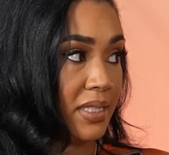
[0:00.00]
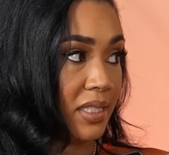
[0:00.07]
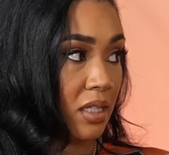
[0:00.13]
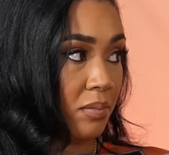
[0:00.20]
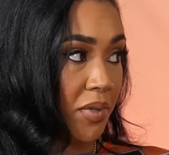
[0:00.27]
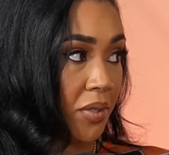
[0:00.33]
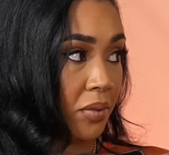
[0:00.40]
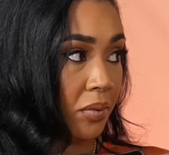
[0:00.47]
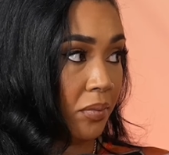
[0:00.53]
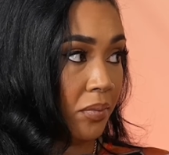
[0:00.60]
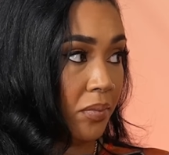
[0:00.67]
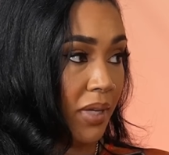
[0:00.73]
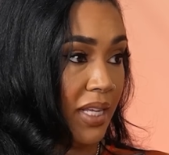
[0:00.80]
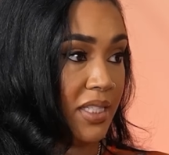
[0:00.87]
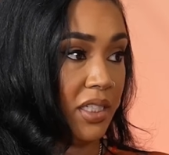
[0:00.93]
in the middle
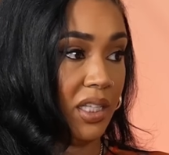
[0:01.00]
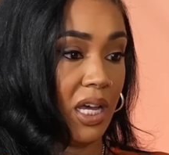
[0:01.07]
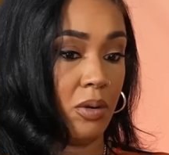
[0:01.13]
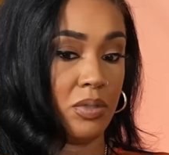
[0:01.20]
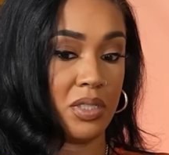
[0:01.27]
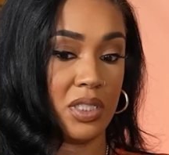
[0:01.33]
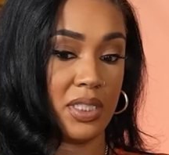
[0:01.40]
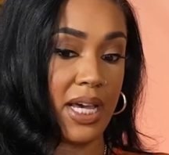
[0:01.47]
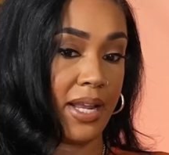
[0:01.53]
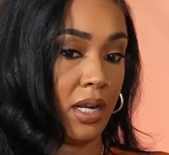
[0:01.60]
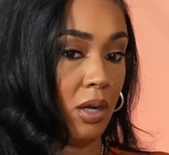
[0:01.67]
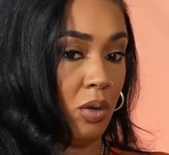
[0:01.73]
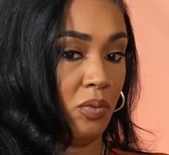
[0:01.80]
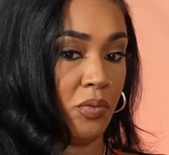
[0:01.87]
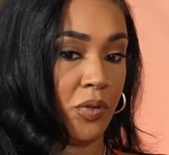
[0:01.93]
until I was just kind
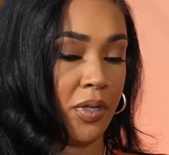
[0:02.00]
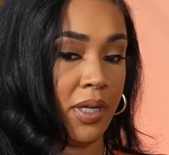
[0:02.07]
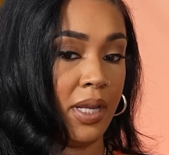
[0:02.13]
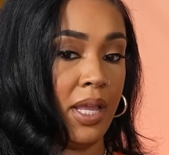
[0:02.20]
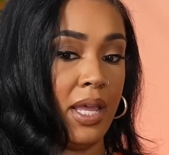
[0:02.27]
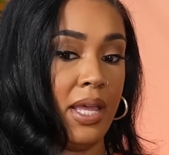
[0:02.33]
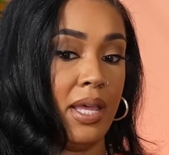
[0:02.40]
of over it.